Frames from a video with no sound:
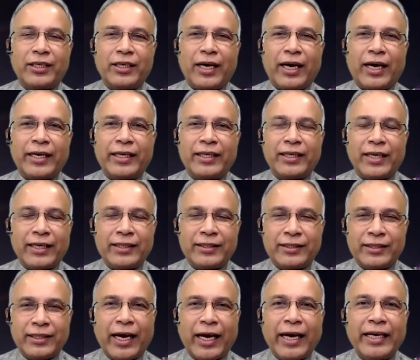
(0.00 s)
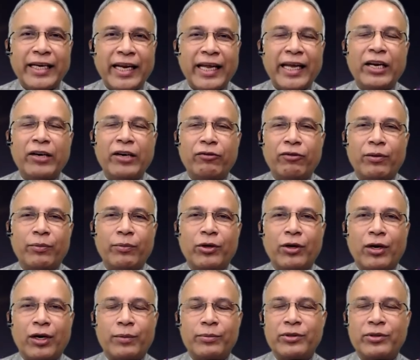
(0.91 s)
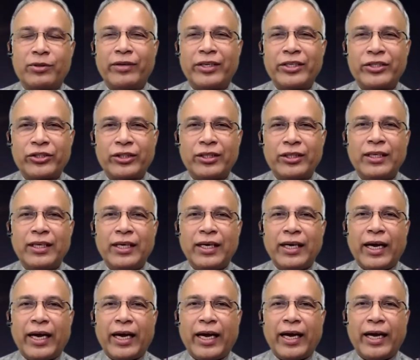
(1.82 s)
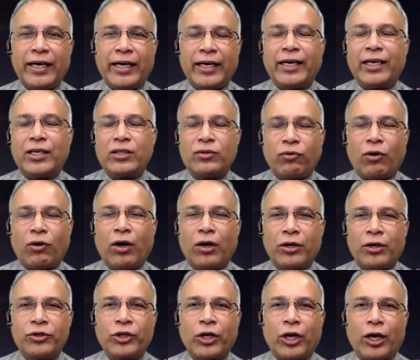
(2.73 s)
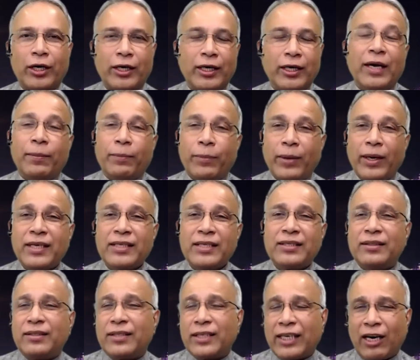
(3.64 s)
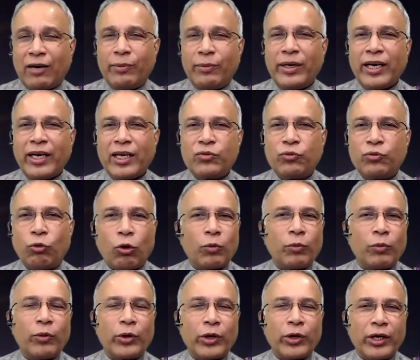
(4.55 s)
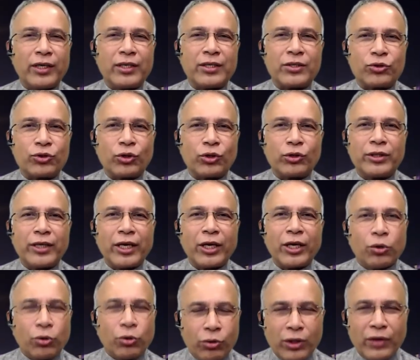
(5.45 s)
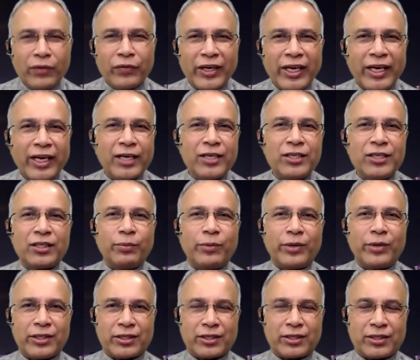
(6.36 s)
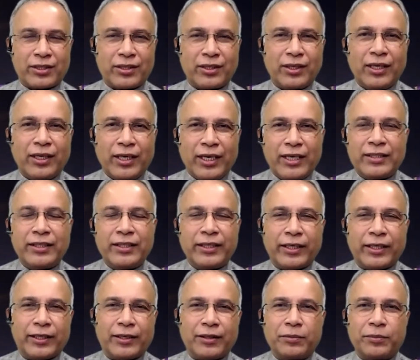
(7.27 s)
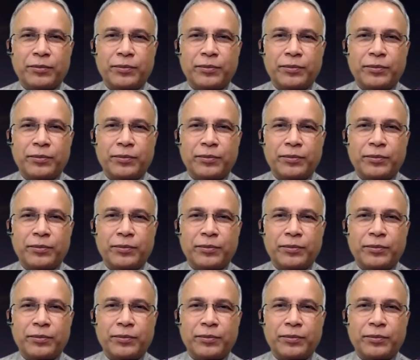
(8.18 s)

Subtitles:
I take it from your observation, and it has fallen short. Plus, the government has 4 more years, so they could have taken some risks, isn't it?